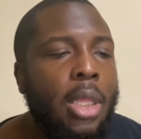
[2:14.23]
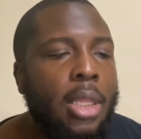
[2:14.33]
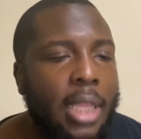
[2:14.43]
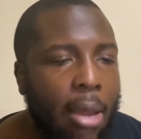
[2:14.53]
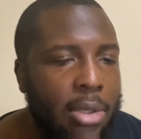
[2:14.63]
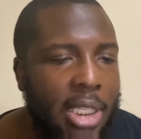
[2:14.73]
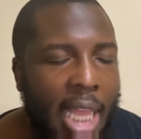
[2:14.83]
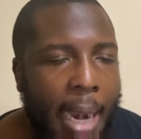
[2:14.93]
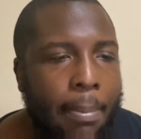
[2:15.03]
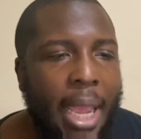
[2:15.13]
That was a
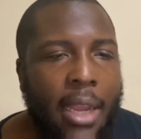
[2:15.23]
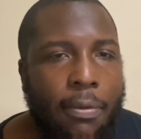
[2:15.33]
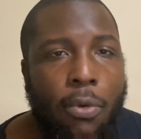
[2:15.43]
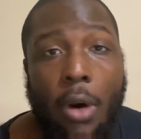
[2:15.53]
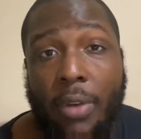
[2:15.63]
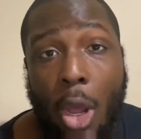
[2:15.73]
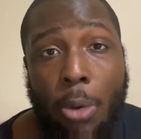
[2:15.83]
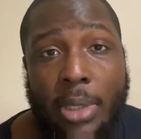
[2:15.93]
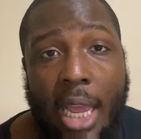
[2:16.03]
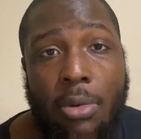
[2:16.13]
lot of back and forth. I
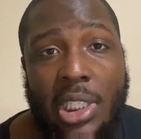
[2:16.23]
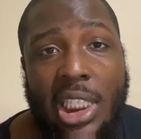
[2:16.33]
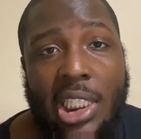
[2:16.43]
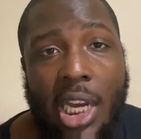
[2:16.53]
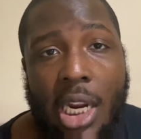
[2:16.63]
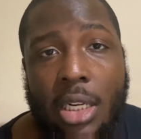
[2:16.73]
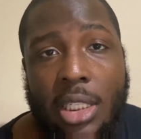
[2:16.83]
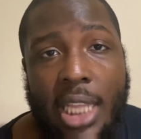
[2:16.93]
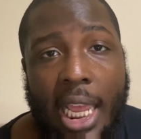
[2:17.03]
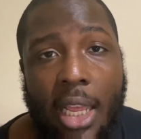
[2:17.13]
hope that was easy to
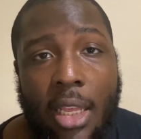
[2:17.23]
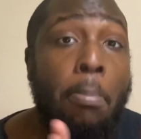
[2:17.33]
understand.